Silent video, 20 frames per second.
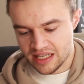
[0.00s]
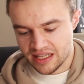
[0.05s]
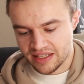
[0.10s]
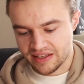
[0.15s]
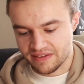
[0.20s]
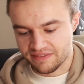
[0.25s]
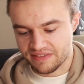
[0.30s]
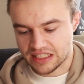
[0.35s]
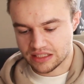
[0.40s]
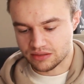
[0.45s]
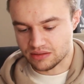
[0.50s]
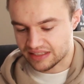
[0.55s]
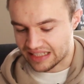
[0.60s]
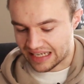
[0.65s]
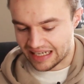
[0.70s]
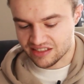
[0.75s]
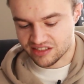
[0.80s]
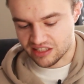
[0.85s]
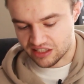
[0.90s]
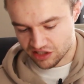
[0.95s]
the investment
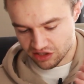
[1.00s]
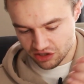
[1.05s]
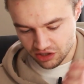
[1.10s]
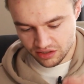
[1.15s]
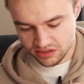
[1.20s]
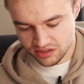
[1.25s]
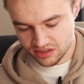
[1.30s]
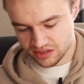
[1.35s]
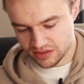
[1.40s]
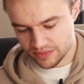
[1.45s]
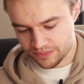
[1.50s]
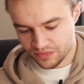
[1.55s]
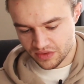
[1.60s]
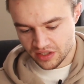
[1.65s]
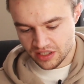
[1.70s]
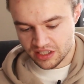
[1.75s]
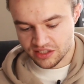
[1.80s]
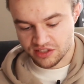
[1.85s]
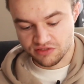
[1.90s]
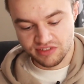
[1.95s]
gain/loss,
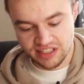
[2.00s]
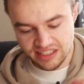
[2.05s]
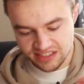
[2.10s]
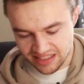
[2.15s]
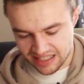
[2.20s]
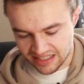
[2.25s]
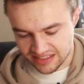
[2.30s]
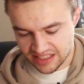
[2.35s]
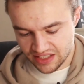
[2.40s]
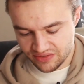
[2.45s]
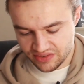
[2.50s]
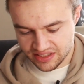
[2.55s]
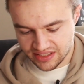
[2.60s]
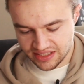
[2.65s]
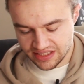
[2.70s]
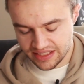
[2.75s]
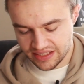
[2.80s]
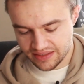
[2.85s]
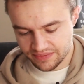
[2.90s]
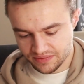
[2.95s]
some recent
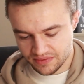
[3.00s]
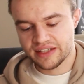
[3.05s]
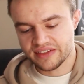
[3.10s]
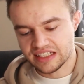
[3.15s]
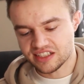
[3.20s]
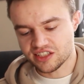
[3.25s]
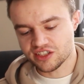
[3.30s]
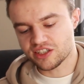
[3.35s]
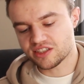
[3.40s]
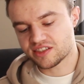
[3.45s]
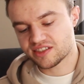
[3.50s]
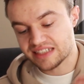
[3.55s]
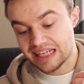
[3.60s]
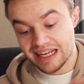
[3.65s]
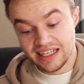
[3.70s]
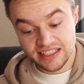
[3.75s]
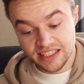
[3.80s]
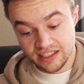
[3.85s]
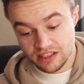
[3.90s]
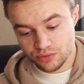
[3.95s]
activity. There's some good
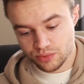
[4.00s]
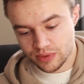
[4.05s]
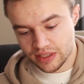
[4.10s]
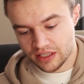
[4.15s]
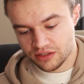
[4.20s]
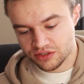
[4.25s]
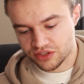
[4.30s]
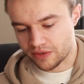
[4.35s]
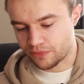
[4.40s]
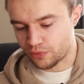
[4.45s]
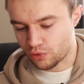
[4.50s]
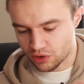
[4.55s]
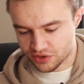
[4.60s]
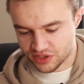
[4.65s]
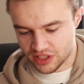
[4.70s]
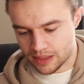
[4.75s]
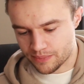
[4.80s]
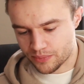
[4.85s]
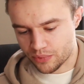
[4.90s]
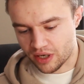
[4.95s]
stats here as well. So for
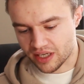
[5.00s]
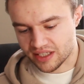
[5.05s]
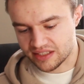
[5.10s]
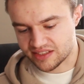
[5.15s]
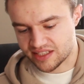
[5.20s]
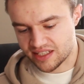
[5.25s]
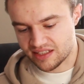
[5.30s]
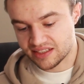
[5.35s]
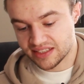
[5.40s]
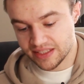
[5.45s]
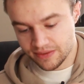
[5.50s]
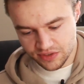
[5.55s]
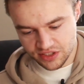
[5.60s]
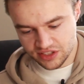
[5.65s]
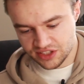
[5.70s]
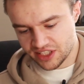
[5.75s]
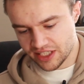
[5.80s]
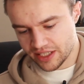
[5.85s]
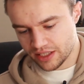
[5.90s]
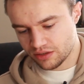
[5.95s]
example, I can see the
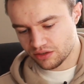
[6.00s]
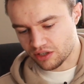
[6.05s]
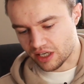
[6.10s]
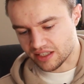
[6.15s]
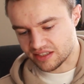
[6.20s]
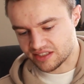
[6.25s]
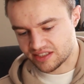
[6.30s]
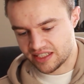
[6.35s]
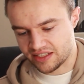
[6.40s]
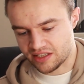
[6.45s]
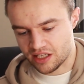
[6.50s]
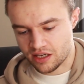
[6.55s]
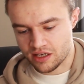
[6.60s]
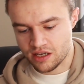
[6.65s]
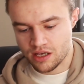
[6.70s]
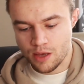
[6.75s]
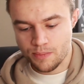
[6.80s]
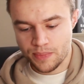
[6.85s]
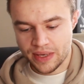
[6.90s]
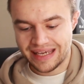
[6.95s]
dividend yield, I can see the
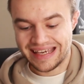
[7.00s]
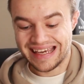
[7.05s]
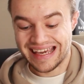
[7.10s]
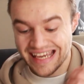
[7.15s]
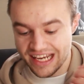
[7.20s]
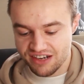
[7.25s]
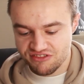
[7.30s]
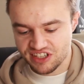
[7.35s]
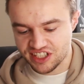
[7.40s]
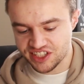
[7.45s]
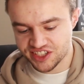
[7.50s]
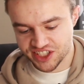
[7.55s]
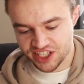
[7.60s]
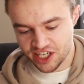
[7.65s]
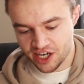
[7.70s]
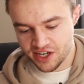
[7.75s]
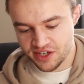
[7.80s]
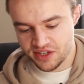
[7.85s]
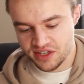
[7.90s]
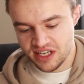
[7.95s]
PE
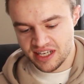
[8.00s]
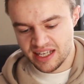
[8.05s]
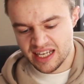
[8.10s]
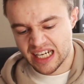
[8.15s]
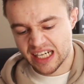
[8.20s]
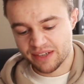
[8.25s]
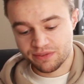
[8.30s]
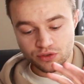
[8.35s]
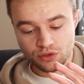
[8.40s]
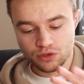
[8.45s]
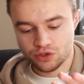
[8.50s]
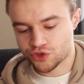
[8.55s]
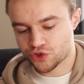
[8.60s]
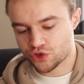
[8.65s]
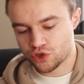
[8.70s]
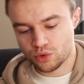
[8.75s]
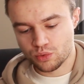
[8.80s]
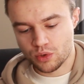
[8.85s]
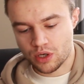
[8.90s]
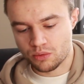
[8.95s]
ratio. And if I'm not
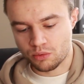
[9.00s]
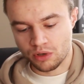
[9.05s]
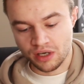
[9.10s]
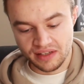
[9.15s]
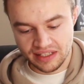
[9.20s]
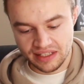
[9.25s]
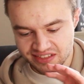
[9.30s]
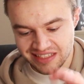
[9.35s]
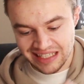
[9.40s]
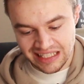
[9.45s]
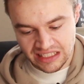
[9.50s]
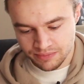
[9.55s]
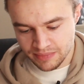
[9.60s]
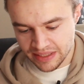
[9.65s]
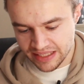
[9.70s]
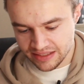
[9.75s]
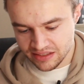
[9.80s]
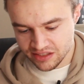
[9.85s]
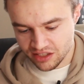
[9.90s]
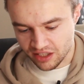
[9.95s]
sure what one of stats
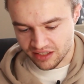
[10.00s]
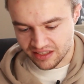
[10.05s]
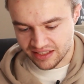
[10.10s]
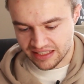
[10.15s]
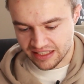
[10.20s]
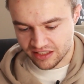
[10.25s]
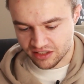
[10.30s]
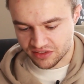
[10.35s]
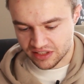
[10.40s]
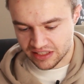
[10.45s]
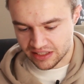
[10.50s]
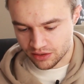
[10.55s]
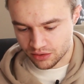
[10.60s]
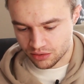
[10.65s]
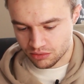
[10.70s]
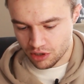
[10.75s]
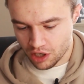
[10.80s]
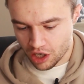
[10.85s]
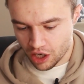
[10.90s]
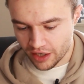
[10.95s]
means, I can click on the
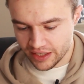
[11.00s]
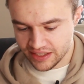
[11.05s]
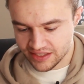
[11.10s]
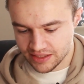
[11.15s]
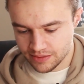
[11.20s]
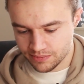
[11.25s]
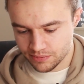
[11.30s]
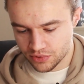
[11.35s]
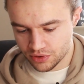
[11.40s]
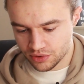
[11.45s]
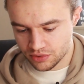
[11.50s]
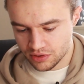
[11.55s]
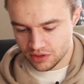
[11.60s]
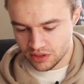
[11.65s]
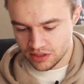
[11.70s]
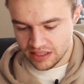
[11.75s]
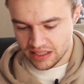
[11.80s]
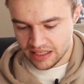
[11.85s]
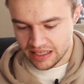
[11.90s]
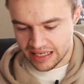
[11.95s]
little eye symbol
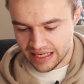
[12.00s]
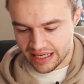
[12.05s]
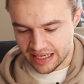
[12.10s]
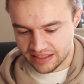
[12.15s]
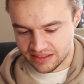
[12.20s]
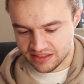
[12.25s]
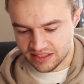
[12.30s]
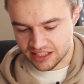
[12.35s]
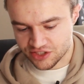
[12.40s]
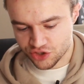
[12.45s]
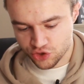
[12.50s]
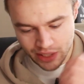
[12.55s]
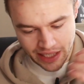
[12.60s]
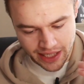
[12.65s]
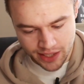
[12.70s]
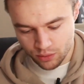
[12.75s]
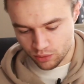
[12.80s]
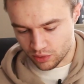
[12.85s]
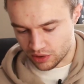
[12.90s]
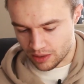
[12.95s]
and a
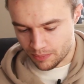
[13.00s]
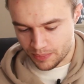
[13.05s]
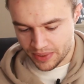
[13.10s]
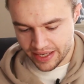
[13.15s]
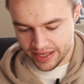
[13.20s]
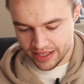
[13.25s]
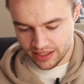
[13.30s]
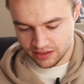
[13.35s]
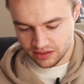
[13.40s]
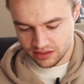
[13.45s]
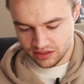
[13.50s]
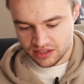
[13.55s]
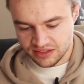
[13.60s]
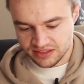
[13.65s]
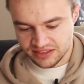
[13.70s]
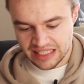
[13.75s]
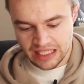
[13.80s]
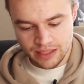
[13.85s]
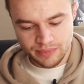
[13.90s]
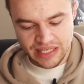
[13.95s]
tray will appear,
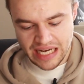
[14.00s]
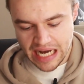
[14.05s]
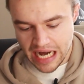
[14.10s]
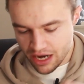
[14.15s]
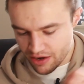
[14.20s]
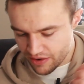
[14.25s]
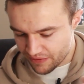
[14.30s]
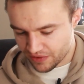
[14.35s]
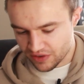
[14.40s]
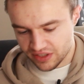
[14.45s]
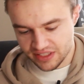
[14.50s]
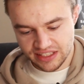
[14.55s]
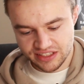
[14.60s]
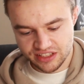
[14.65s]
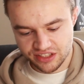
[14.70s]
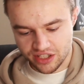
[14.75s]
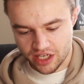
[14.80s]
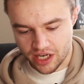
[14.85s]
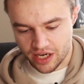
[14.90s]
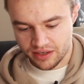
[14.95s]
telling me everything I need
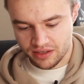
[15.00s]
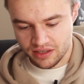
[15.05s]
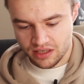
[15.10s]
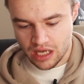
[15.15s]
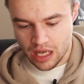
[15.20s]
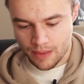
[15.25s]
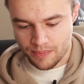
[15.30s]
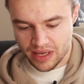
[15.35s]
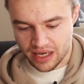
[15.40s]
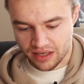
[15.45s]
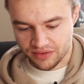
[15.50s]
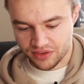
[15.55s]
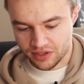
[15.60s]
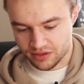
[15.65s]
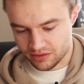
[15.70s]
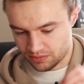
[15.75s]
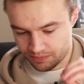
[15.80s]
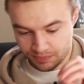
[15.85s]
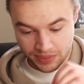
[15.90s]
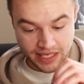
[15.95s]
to know about
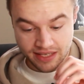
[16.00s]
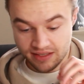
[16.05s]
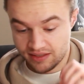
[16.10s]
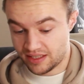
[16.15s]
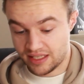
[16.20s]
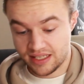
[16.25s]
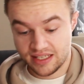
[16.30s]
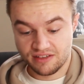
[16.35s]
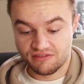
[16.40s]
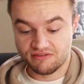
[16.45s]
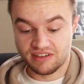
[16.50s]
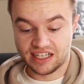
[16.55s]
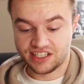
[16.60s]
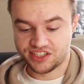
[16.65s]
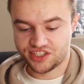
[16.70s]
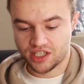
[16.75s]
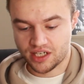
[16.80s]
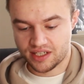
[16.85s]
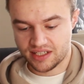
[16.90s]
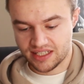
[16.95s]
the PE
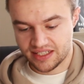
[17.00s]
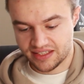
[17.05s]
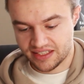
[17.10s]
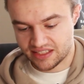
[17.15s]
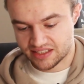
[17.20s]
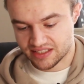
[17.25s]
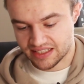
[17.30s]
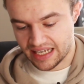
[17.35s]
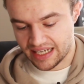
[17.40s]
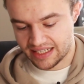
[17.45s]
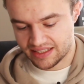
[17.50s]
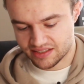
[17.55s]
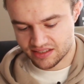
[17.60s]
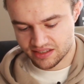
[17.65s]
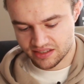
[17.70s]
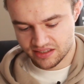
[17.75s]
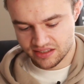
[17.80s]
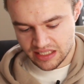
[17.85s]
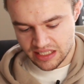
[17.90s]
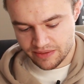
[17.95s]
ratio in this
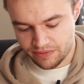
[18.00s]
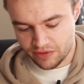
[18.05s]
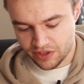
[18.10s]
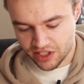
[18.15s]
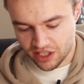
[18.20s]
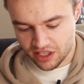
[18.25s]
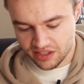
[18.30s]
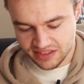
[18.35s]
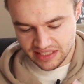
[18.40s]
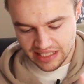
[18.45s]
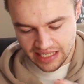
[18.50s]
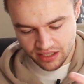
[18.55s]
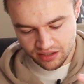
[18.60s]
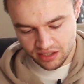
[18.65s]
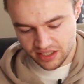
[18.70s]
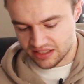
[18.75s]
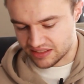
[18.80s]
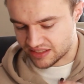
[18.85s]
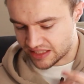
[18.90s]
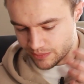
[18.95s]
case. And if I go down,
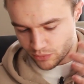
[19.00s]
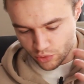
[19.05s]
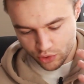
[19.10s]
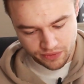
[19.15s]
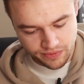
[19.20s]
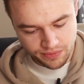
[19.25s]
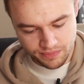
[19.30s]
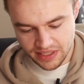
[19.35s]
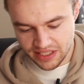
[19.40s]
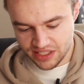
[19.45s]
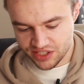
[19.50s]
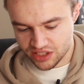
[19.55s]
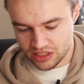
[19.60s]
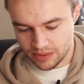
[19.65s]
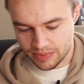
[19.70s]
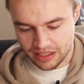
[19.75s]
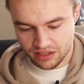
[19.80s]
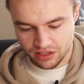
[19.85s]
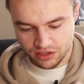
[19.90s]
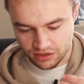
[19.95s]
I can see more information
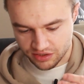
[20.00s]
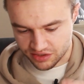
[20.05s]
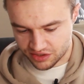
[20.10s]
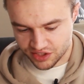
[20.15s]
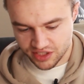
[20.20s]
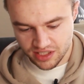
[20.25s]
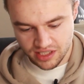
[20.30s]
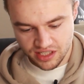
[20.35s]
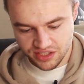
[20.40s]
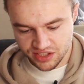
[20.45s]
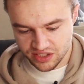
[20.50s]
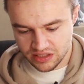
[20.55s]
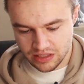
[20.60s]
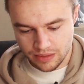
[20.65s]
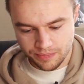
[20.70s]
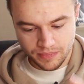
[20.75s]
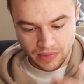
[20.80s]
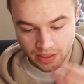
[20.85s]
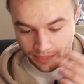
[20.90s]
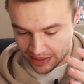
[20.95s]
about the cost and charges,
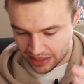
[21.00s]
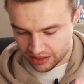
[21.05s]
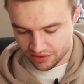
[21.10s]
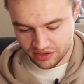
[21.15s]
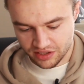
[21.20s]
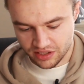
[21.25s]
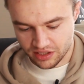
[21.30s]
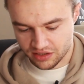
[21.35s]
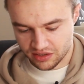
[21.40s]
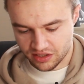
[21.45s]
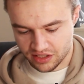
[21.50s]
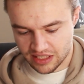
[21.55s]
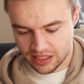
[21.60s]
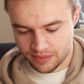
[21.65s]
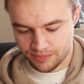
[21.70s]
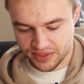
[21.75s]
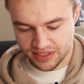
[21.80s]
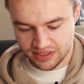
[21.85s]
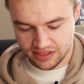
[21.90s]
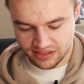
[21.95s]
about the
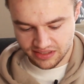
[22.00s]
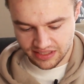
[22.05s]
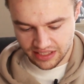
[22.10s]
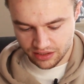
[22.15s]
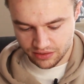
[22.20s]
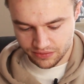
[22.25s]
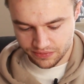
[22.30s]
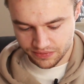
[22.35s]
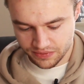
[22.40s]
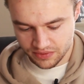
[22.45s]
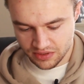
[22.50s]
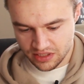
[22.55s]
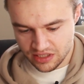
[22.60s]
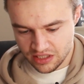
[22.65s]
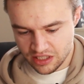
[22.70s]
company itself.